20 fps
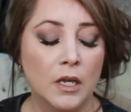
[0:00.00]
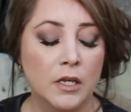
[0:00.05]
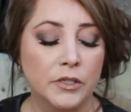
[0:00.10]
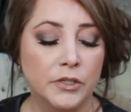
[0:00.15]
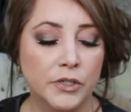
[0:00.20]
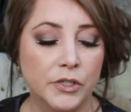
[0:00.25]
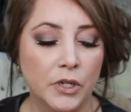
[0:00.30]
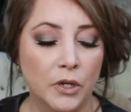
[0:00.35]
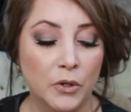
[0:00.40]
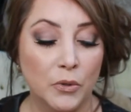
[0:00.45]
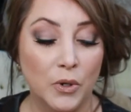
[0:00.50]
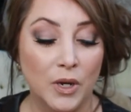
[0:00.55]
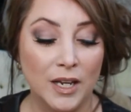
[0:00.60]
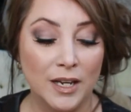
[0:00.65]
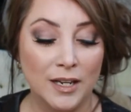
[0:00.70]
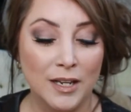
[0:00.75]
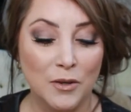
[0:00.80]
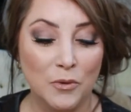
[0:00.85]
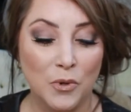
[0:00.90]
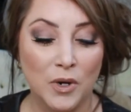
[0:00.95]
So
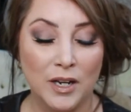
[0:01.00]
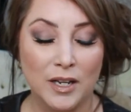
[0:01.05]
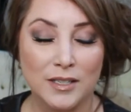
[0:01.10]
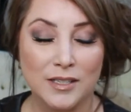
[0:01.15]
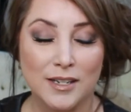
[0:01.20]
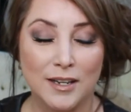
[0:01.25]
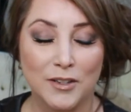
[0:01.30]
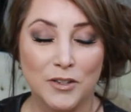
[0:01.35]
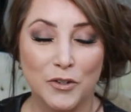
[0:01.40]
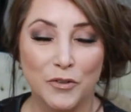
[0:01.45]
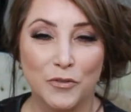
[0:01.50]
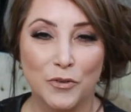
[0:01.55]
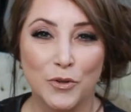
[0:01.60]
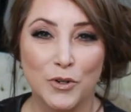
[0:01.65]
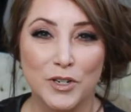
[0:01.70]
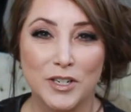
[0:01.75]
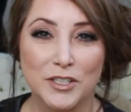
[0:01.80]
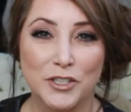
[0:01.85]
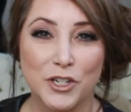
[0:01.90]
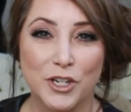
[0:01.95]
anyways, I look
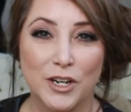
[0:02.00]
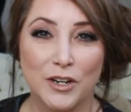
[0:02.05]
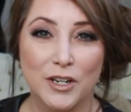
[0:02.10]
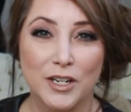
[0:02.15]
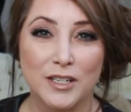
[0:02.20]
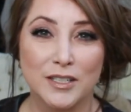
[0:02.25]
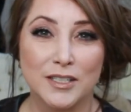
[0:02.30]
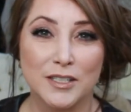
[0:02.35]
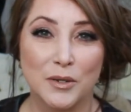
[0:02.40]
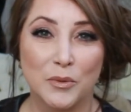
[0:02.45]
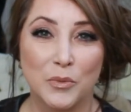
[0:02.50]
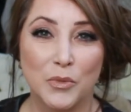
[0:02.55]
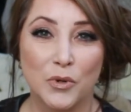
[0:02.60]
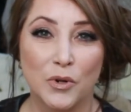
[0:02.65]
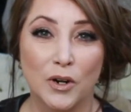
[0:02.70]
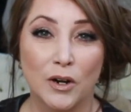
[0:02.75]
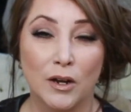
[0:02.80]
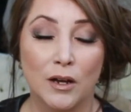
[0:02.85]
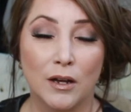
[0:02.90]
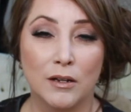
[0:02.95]
forward to sharing some
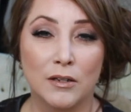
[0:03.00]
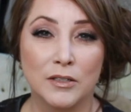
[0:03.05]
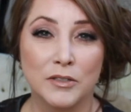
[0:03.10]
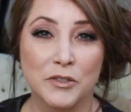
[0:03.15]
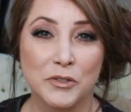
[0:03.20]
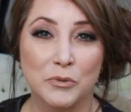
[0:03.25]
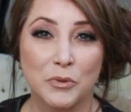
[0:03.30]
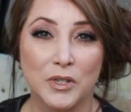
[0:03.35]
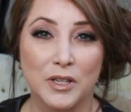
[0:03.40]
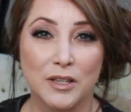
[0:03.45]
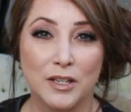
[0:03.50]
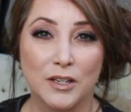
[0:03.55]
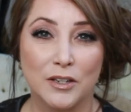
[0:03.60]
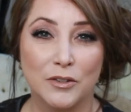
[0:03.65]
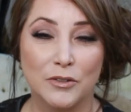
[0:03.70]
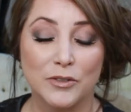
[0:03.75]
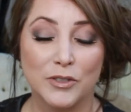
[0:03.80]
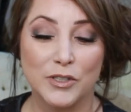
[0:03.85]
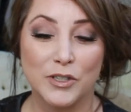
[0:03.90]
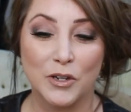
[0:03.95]
more hauls with
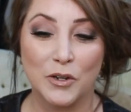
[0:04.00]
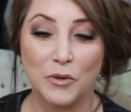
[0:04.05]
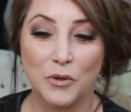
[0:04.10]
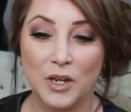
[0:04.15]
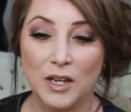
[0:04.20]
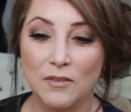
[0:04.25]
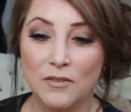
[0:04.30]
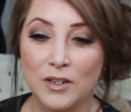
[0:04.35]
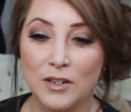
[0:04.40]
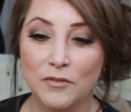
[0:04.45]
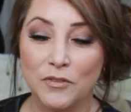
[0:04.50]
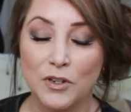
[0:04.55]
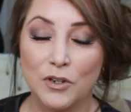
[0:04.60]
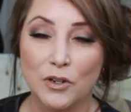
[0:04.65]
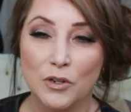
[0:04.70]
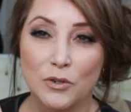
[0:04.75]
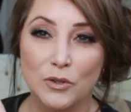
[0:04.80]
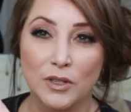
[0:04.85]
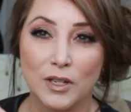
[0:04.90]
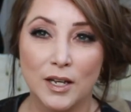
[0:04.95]
you. So even if you
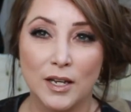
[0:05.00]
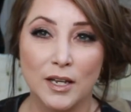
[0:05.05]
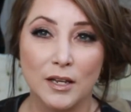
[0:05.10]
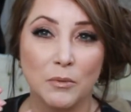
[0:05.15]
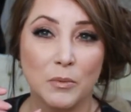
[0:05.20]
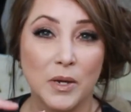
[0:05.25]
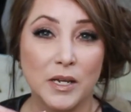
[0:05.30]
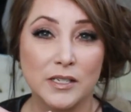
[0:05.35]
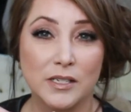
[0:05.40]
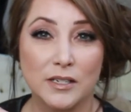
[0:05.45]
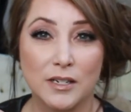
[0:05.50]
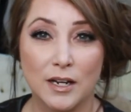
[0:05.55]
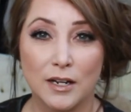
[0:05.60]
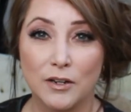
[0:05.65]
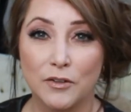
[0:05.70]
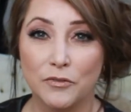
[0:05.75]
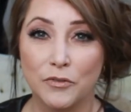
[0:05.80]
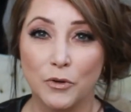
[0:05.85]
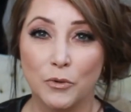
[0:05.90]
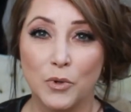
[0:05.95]
don't like my
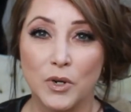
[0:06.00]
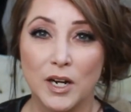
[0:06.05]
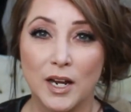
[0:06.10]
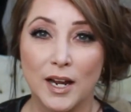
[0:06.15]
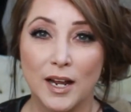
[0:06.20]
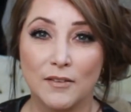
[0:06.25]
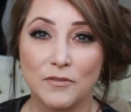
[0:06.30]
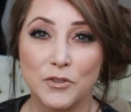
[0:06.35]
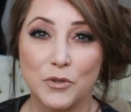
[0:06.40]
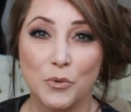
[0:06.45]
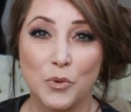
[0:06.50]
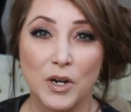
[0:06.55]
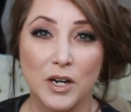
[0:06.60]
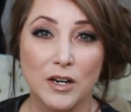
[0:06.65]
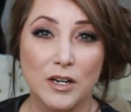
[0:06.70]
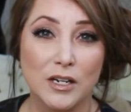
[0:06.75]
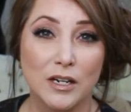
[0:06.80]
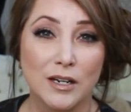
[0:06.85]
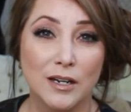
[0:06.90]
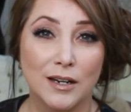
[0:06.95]
style for what I have to
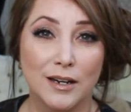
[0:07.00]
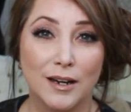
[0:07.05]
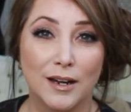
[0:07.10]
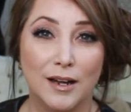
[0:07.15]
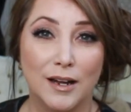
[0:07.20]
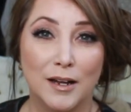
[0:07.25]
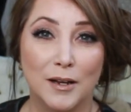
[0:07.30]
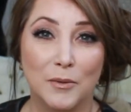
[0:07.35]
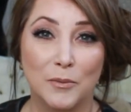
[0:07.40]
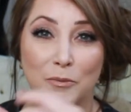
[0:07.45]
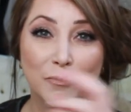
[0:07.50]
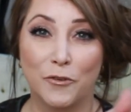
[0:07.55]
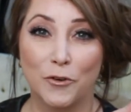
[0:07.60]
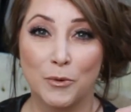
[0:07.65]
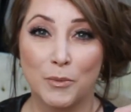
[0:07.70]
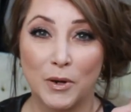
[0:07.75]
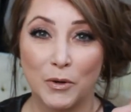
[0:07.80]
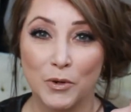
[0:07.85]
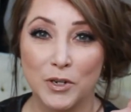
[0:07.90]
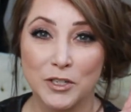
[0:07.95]
wear um, for
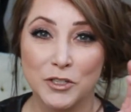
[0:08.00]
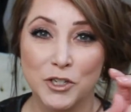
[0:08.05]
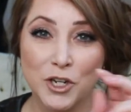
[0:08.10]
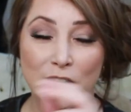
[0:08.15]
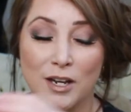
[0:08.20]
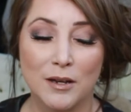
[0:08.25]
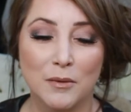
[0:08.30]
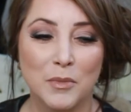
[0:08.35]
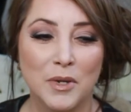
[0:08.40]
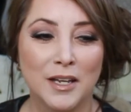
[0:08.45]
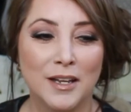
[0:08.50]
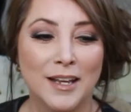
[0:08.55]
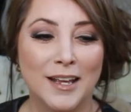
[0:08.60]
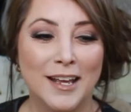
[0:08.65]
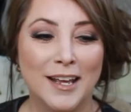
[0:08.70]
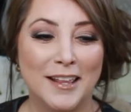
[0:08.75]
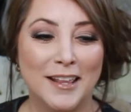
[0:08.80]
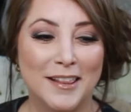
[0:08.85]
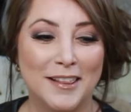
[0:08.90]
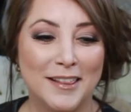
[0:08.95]
my real job,
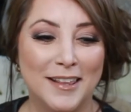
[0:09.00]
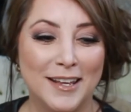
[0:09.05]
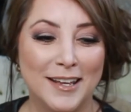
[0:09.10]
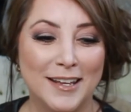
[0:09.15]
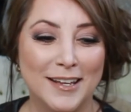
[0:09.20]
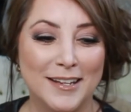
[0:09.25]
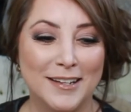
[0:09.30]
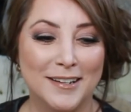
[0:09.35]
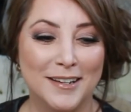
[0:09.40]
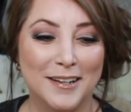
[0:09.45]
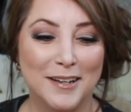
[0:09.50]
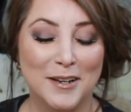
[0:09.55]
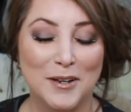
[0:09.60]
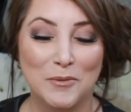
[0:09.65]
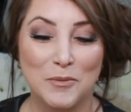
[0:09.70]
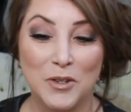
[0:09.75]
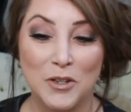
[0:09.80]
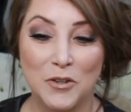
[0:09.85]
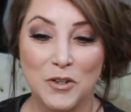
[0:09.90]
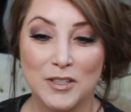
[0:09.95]
then
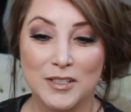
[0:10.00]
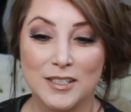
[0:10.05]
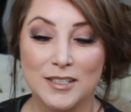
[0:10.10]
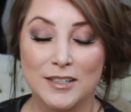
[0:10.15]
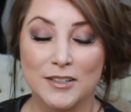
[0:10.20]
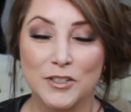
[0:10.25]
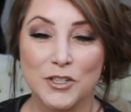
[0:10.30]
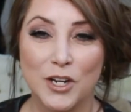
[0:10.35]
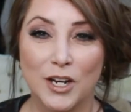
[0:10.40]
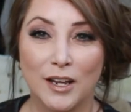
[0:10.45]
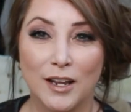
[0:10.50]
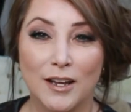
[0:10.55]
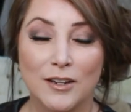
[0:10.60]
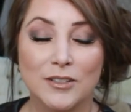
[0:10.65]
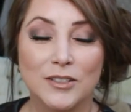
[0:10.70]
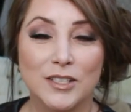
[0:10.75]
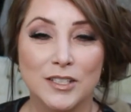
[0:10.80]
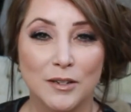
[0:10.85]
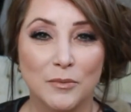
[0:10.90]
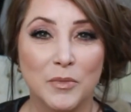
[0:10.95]
um, you can still check
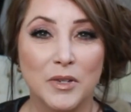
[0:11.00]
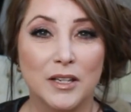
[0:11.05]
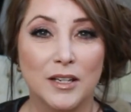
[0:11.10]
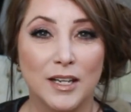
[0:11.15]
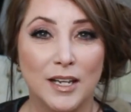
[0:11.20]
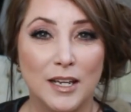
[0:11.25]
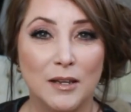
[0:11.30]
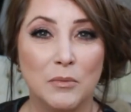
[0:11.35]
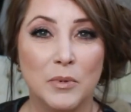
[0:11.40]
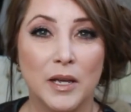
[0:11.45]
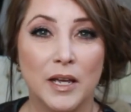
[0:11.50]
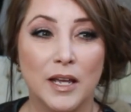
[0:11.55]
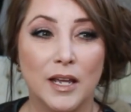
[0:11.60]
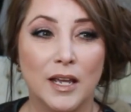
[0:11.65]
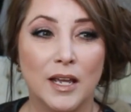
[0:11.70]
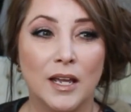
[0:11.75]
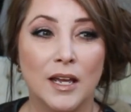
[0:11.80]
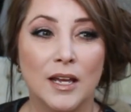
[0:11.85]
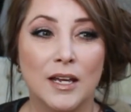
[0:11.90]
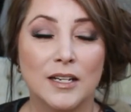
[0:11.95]
out some of the
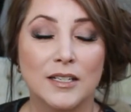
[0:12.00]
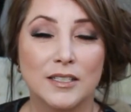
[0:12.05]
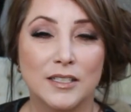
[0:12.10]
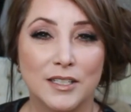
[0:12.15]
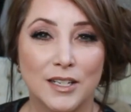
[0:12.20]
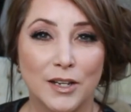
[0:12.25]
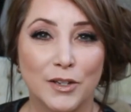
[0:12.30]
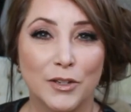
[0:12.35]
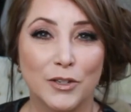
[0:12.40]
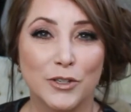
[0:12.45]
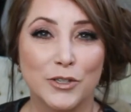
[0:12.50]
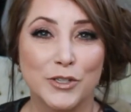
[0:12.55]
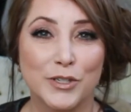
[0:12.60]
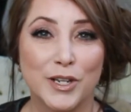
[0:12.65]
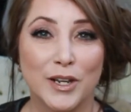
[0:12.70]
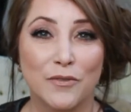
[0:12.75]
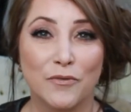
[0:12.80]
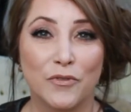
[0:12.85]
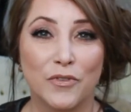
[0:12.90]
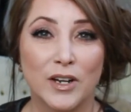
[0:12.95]
eBay
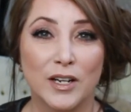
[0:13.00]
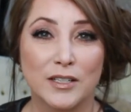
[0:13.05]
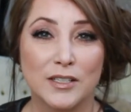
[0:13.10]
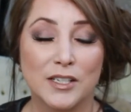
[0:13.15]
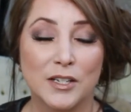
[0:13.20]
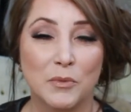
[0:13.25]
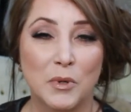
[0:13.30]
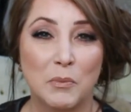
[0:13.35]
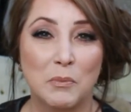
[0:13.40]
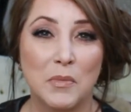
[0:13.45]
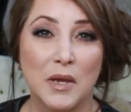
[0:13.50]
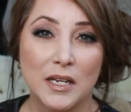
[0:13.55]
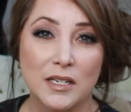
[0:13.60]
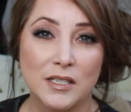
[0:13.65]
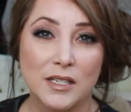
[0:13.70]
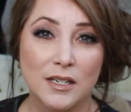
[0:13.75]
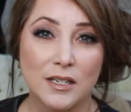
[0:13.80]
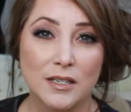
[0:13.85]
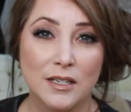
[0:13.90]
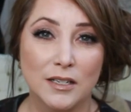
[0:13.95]
sellers and find some
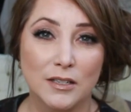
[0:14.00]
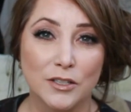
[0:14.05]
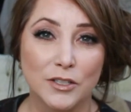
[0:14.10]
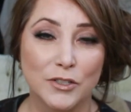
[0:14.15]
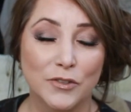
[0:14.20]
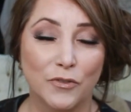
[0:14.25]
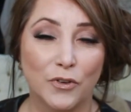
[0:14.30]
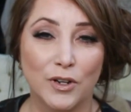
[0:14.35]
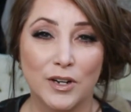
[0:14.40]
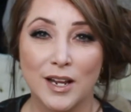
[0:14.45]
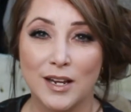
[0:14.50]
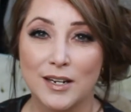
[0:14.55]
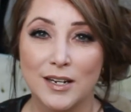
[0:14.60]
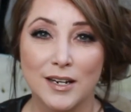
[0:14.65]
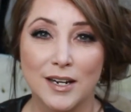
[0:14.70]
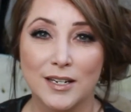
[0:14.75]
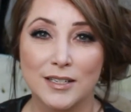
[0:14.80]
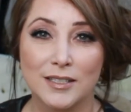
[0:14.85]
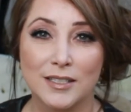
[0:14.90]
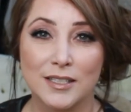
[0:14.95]
amazing deals for
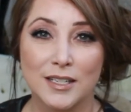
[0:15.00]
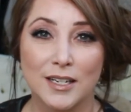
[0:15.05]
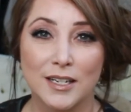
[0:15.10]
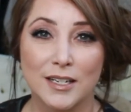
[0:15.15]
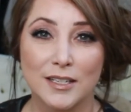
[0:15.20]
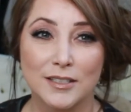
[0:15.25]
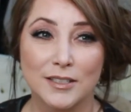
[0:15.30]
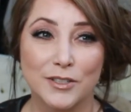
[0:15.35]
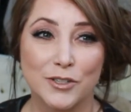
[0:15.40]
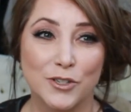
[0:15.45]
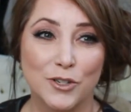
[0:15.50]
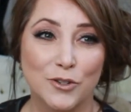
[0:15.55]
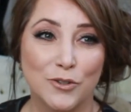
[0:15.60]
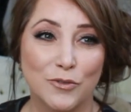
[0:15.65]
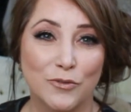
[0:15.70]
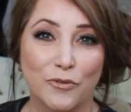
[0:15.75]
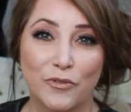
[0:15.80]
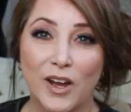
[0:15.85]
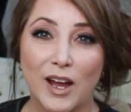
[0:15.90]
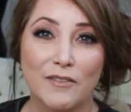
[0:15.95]
ninety-nine cents
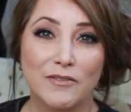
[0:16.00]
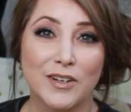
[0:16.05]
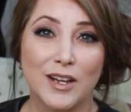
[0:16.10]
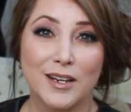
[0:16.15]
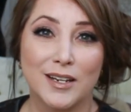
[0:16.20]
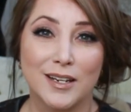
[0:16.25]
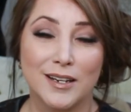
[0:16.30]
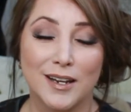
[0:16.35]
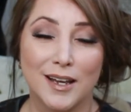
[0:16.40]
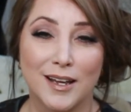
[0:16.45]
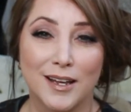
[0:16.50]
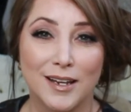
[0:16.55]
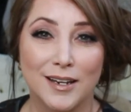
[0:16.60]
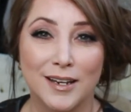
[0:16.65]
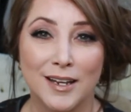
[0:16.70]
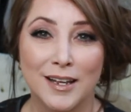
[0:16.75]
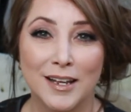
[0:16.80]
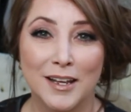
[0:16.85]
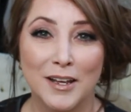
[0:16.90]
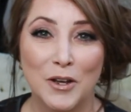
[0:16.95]
to five
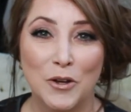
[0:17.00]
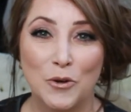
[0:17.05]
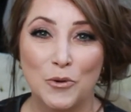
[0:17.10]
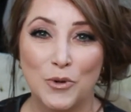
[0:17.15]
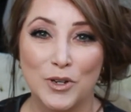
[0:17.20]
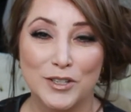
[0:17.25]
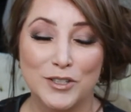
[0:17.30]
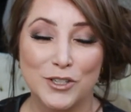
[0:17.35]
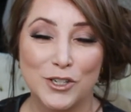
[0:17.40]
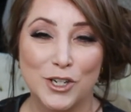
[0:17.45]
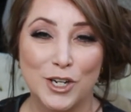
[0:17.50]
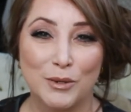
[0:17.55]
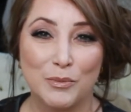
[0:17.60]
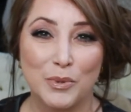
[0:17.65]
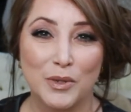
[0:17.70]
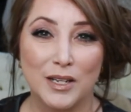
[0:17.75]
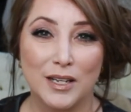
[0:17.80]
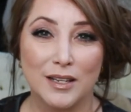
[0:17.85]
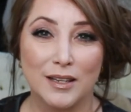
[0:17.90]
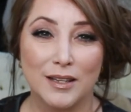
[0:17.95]
ninety-nine with
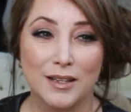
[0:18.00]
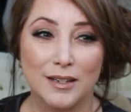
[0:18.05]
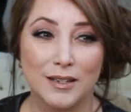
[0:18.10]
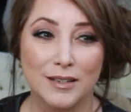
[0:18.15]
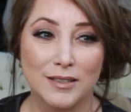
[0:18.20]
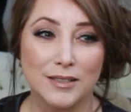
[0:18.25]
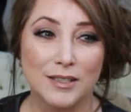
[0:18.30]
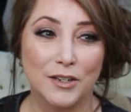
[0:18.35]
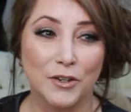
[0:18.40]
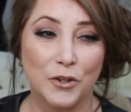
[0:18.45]
shipping that is